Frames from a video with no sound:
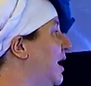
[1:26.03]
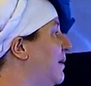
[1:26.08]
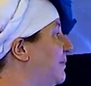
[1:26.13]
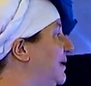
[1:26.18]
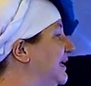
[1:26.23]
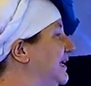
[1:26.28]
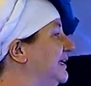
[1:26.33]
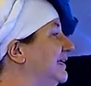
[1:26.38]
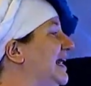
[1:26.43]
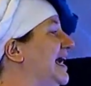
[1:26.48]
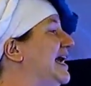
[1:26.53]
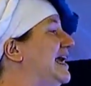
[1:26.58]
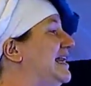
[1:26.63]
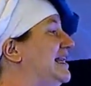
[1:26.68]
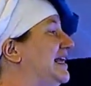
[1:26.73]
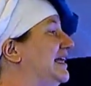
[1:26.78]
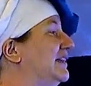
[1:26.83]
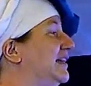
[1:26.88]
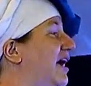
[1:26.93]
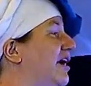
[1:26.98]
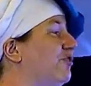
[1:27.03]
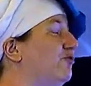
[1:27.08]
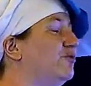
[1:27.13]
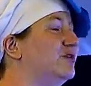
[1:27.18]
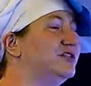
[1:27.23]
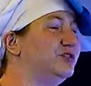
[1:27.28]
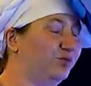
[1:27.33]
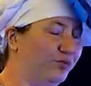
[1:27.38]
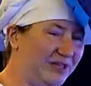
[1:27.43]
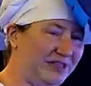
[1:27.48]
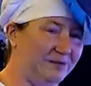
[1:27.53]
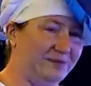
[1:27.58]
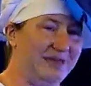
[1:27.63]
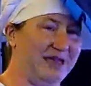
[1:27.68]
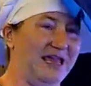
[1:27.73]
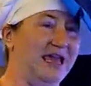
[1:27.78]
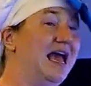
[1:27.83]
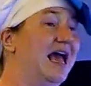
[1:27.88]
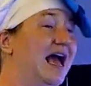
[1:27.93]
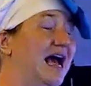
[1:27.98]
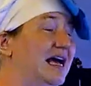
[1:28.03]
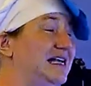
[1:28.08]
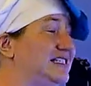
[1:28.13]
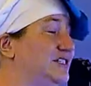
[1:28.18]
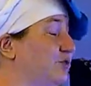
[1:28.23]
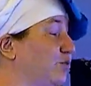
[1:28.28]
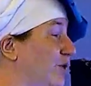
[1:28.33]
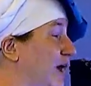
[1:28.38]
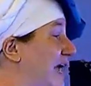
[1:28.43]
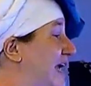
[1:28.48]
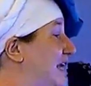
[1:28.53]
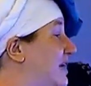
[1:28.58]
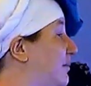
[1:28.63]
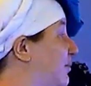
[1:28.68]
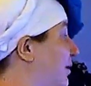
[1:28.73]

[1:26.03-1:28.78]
But lady, luck was with me, as the rain